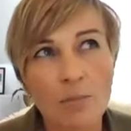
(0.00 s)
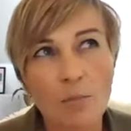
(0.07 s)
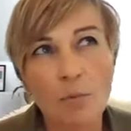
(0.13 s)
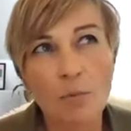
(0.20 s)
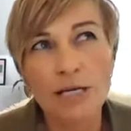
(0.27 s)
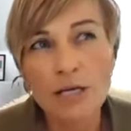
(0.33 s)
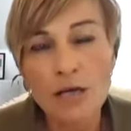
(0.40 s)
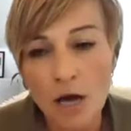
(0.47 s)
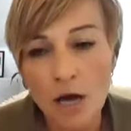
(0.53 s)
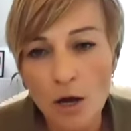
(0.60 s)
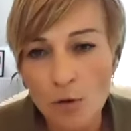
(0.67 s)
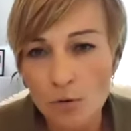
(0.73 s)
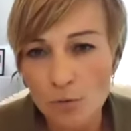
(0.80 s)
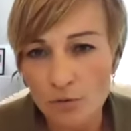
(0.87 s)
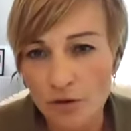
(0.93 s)
We
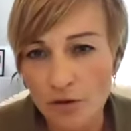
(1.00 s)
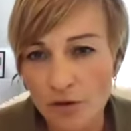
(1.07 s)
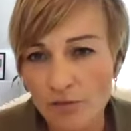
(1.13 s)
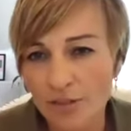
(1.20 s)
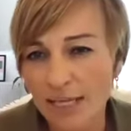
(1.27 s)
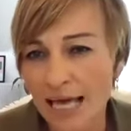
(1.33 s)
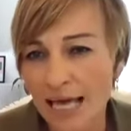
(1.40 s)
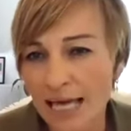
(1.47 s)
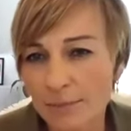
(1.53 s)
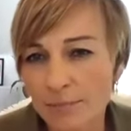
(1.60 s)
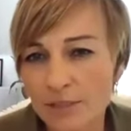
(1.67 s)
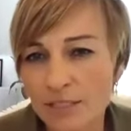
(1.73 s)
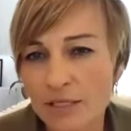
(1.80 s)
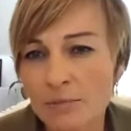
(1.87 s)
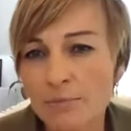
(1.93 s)
know that the
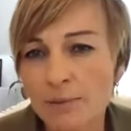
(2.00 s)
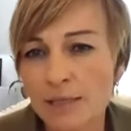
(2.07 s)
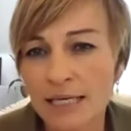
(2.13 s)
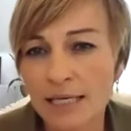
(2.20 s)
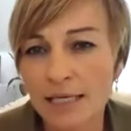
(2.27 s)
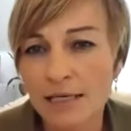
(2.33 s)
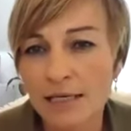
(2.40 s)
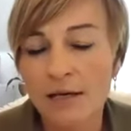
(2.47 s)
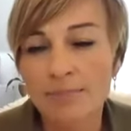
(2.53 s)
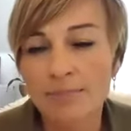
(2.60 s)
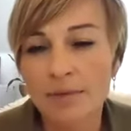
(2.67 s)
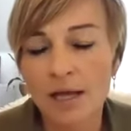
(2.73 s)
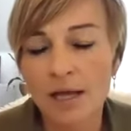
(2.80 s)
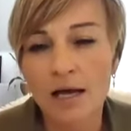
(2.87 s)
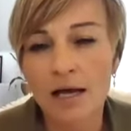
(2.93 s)
Games can be
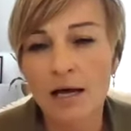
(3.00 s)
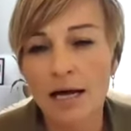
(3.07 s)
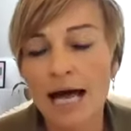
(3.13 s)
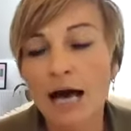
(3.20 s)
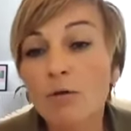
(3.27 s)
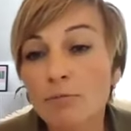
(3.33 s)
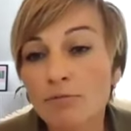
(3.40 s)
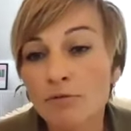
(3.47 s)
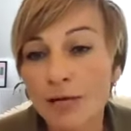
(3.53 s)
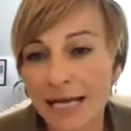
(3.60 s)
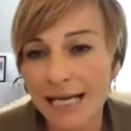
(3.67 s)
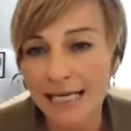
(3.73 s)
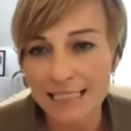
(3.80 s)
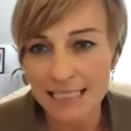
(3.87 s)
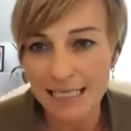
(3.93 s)
a helpful
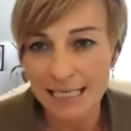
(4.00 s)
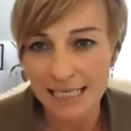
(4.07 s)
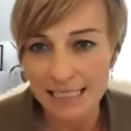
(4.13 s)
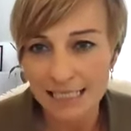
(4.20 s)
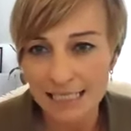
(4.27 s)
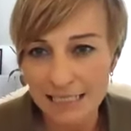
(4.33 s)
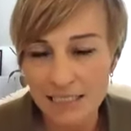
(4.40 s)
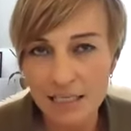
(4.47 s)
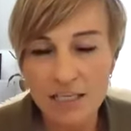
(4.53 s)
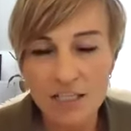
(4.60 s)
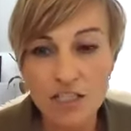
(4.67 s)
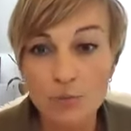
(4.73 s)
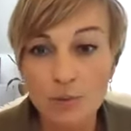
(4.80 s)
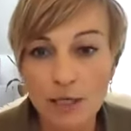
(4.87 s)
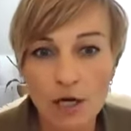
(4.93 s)
catalyst
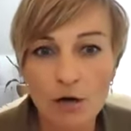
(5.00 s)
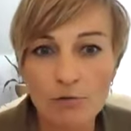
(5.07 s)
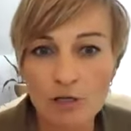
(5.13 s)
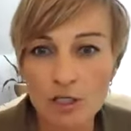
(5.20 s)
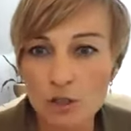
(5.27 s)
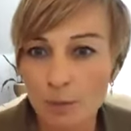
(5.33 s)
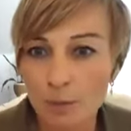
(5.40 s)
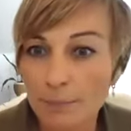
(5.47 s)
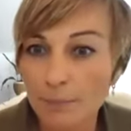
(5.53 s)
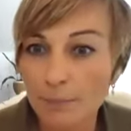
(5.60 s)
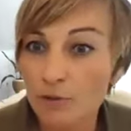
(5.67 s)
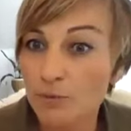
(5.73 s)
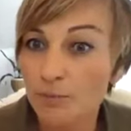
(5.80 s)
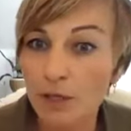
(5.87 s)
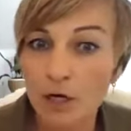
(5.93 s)
to encourage
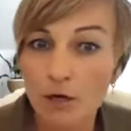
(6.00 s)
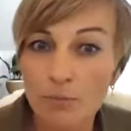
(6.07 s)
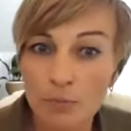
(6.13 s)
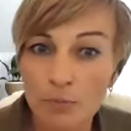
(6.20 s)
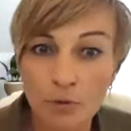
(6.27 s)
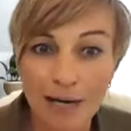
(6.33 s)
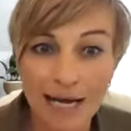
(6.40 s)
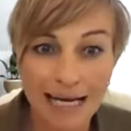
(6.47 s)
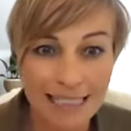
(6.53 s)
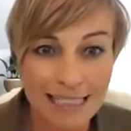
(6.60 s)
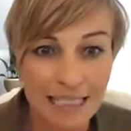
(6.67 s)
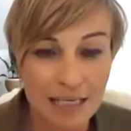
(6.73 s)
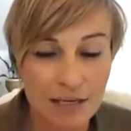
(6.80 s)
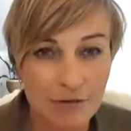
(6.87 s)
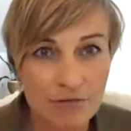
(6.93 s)
people to become more
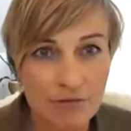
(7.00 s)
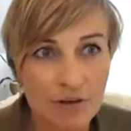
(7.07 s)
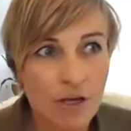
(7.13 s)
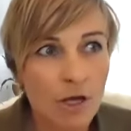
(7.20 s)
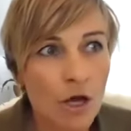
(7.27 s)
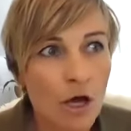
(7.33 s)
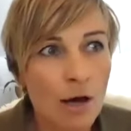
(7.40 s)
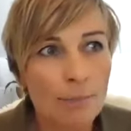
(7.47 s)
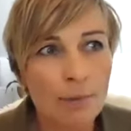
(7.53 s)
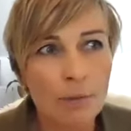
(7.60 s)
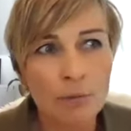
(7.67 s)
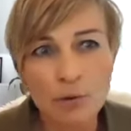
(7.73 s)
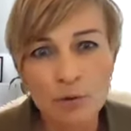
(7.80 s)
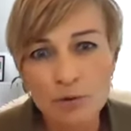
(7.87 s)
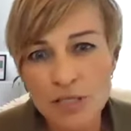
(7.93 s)
active, but
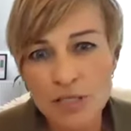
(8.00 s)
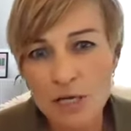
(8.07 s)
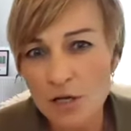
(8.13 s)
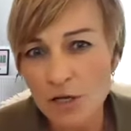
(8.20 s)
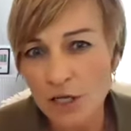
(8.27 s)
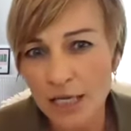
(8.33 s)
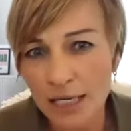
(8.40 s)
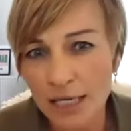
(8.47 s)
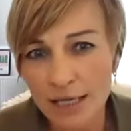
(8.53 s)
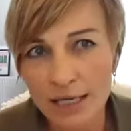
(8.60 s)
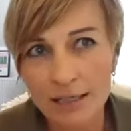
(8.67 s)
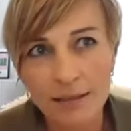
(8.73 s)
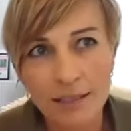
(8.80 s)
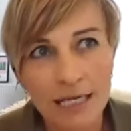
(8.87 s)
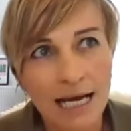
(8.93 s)
we're also looking
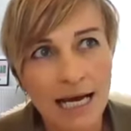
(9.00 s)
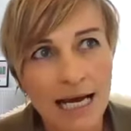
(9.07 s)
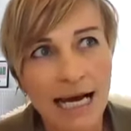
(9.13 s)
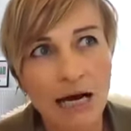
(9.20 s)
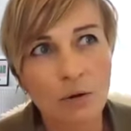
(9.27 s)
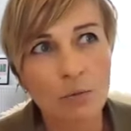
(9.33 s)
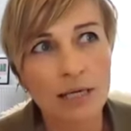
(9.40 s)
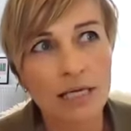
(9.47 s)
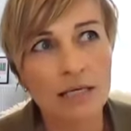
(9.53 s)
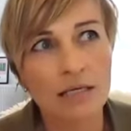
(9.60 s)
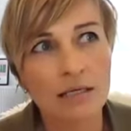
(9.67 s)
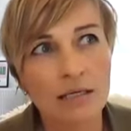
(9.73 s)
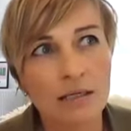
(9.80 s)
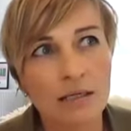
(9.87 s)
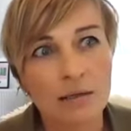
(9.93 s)
at how we
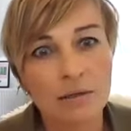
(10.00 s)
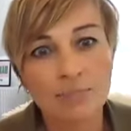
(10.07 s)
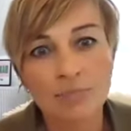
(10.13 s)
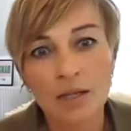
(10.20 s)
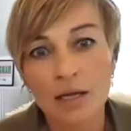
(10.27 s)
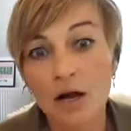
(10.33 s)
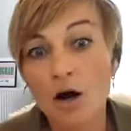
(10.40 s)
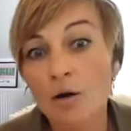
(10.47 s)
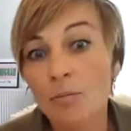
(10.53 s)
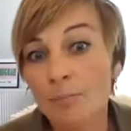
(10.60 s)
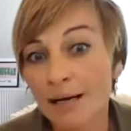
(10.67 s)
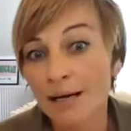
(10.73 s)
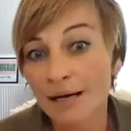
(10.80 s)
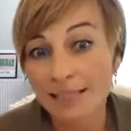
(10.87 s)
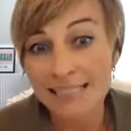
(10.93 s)
can
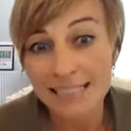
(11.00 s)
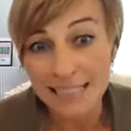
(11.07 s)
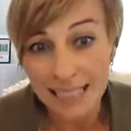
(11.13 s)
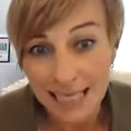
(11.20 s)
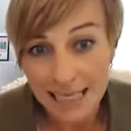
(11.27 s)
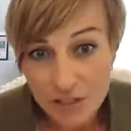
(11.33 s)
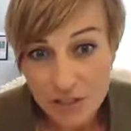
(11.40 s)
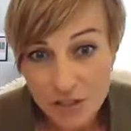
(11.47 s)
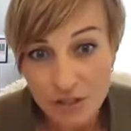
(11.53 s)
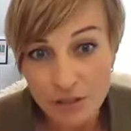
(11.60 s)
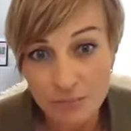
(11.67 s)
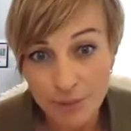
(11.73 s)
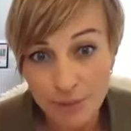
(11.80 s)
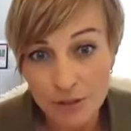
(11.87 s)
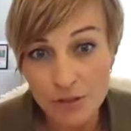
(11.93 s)
combat isolation
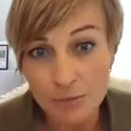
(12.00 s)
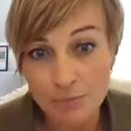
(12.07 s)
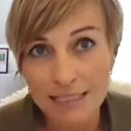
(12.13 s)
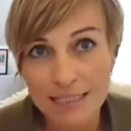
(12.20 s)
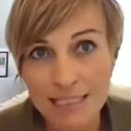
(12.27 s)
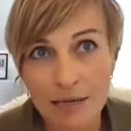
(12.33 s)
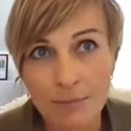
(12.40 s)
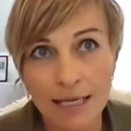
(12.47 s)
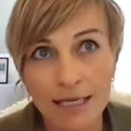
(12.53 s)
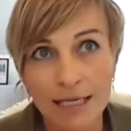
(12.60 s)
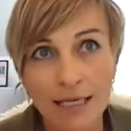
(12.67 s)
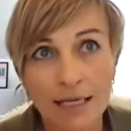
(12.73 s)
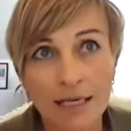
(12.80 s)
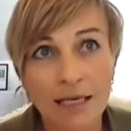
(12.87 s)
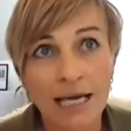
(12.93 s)

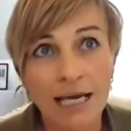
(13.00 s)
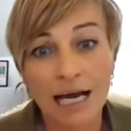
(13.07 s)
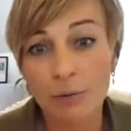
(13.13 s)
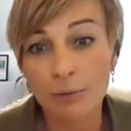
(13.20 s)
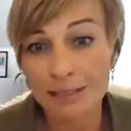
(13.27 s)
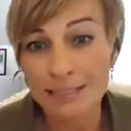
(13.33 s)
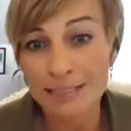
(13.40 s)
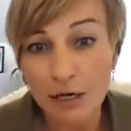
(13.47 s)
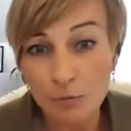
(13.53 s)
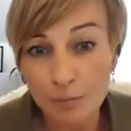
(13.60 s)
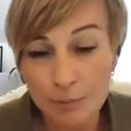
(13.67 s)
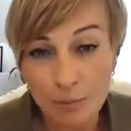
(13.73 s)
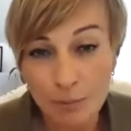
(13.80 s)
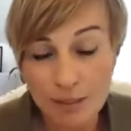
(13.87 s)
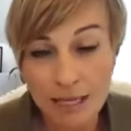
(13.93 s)
post-pandemic, how we can help
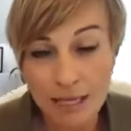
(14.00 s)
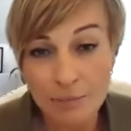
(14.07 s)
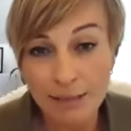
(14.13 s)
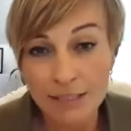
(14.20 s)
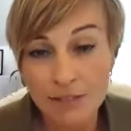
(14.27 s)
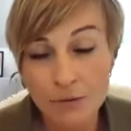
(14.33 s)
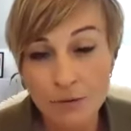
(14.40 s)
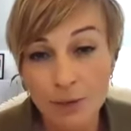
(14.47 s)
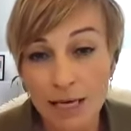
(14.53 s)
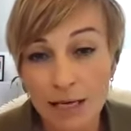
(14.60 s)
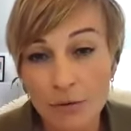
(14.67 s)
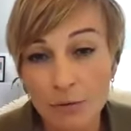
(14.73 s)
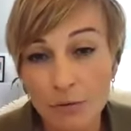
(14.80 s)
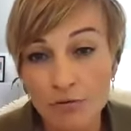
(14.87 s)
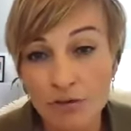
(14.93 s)
people with their mental
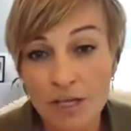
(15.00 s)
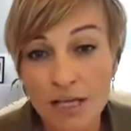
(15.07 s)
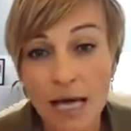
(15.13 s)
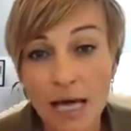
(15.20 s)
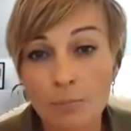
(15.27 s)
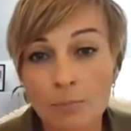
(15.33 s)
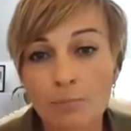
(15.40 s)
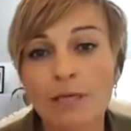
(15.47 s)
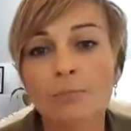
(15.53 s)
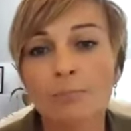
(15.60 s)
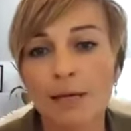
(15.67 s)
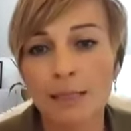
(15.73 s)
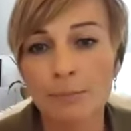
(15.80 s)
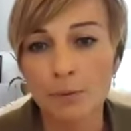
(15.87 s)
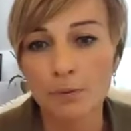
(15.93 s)
health and bring
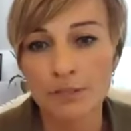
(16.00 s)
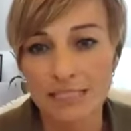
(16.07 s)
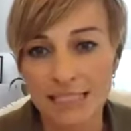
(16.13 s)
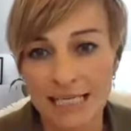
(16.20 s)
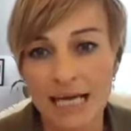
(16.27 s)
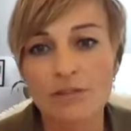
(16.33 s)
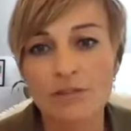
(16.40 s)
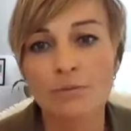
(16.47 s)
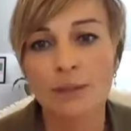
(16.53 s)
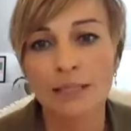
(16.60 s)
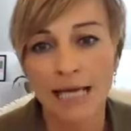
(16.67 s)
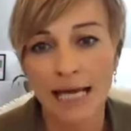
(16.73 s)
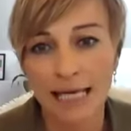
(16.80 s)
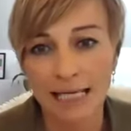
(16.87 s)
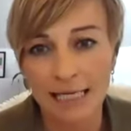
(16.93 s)
people together
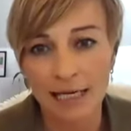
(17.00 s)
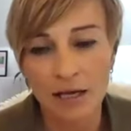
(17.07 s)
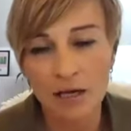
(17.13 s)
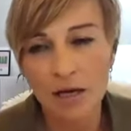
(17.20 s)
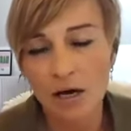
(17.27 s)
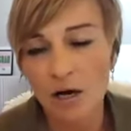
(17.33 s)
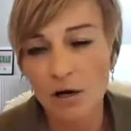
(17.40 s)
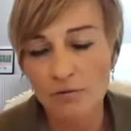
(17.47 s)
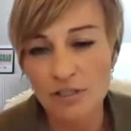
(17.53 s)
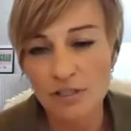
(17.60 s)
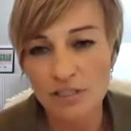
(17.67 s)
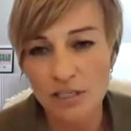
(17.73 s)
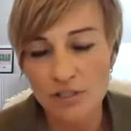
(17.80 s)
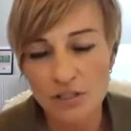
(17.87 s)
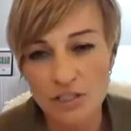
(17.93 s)
again after
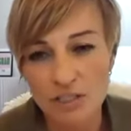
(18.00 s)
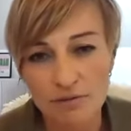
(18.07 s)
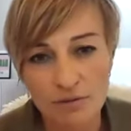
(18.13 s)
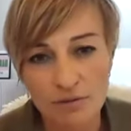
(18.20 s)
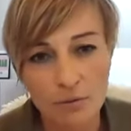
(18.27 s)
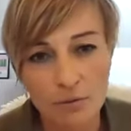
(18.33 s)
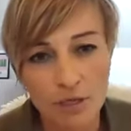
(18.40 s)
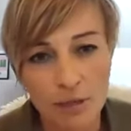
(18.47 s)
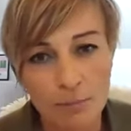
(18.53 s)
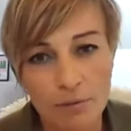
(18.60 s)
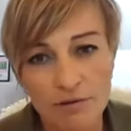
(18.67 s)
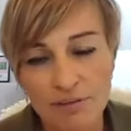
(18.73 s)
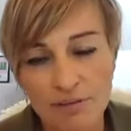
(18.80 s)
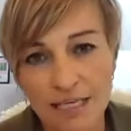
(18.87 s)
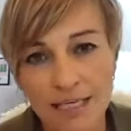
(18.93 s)
such a difficult couple
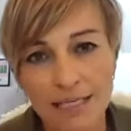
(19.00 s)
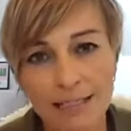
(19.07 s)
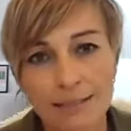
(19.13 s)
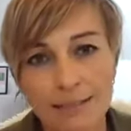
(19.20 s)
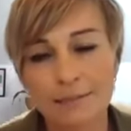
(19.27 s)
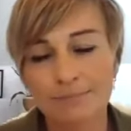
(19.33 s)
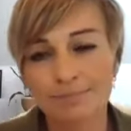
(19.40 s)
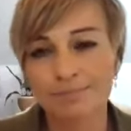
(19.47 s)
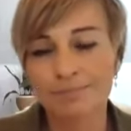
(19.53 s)
of years.